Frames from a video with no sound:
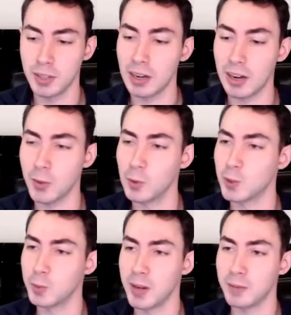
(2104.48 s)

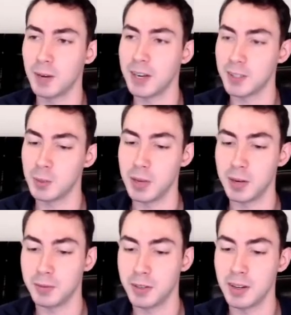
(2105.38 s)
others might find some
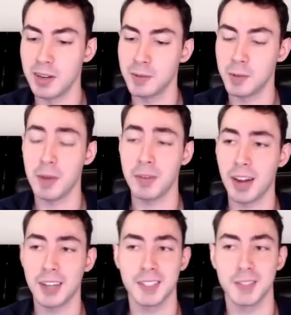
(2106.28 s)
benefit from having
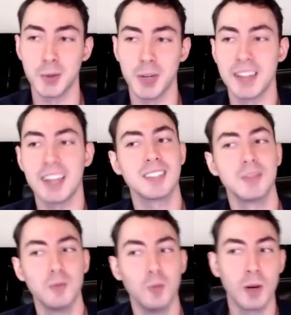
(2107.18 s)
access to it. And that's
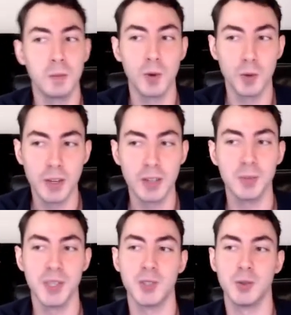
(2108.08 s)
what motivated
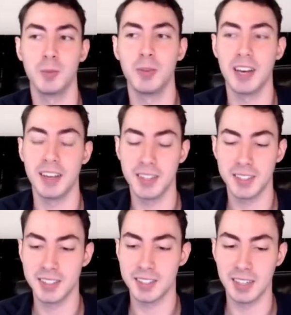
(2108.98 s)
me to apply
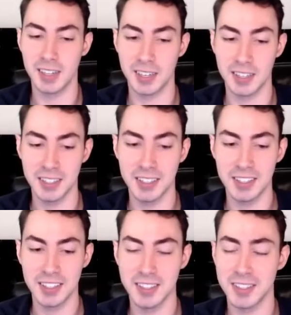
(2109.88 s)
this,
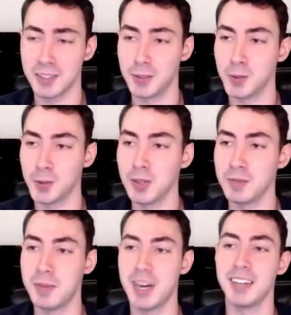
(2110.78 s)
this little tool
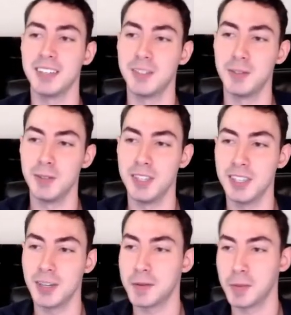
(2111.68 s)
of mine to
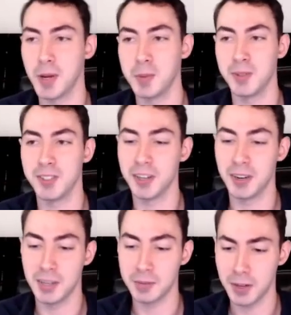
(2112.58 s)
the call for papers here
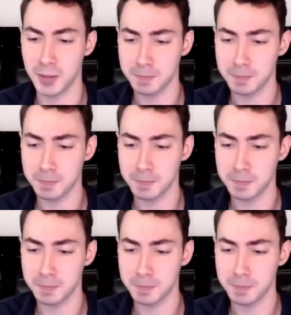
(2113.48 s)
at DEF CON.